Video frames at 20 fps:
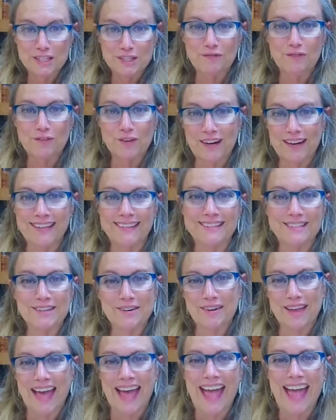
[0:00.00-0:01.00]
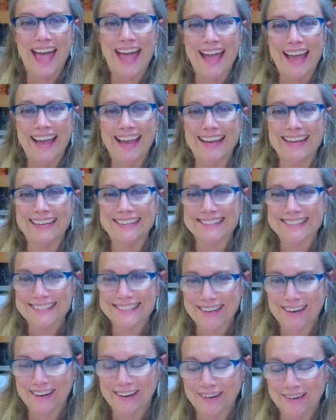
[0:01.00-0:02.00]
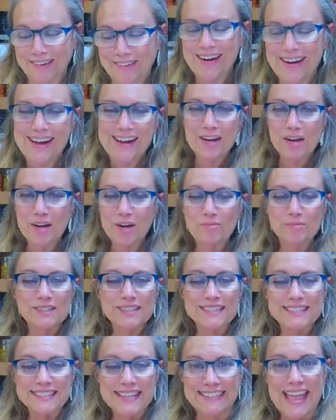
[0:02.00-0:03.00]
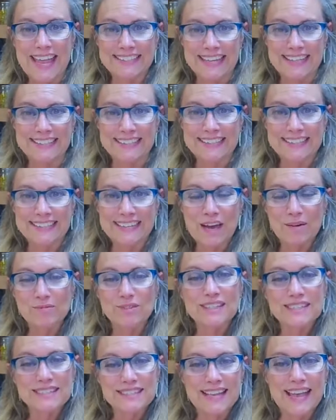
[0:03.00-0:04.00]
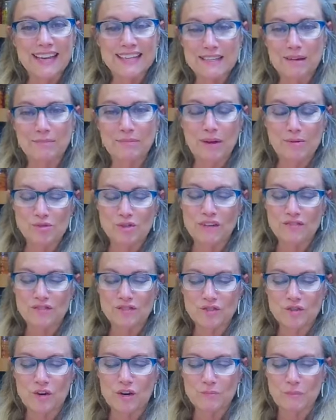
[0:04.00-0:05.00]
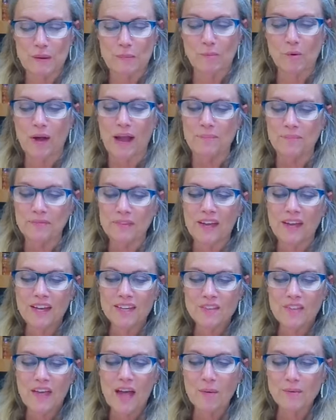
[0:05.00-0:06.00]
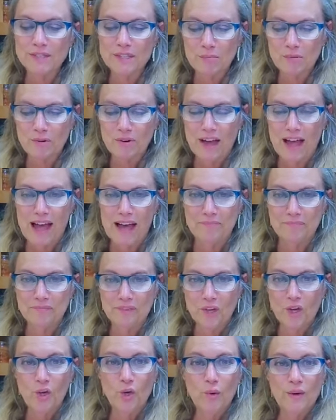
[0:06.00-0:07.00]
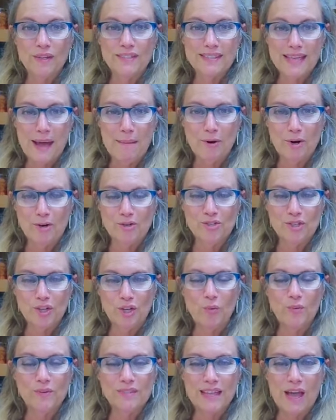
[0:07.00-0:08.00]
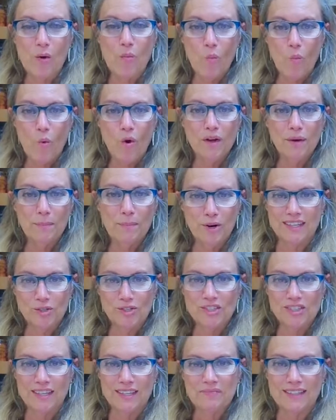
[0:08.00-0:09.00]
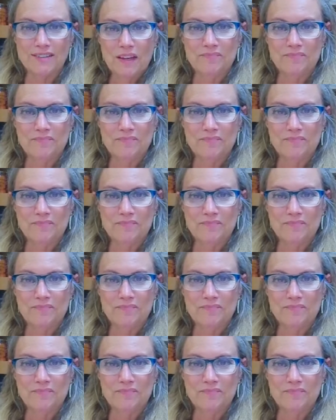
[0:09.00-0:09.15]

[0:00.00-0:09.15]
friends, okay? So I'm just saying. I'm just saying. Sometimes you just trust people. Okay, so that was number nine. Who is that person? Who is that one person